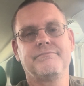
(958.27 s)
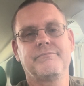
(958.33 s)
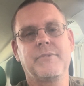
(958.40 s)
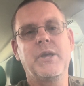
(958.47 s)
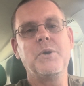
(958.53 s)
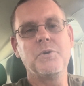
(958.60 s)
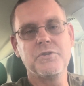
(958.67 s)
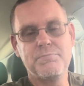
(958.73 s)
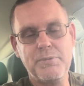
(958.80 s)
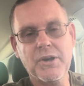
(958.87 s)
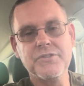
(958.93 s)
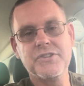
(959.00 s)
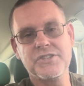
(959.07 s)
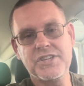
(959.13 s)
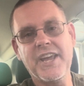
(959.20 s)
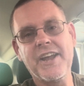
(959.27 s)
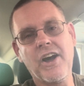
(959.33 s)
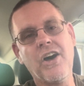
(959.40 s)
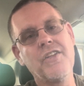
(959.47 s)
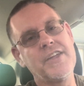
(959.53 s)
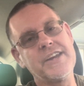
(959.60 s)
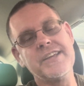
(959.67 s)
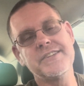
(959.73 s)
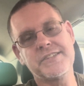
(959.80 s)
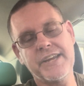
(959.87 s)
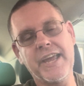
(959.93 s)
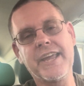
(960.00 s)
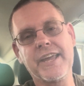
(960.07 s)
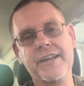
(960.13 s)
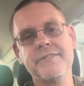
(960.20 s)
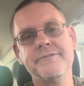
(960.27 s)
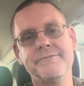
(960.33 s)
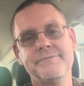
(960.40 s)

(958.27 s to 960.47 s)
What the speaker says: He was built to take all that he's taking.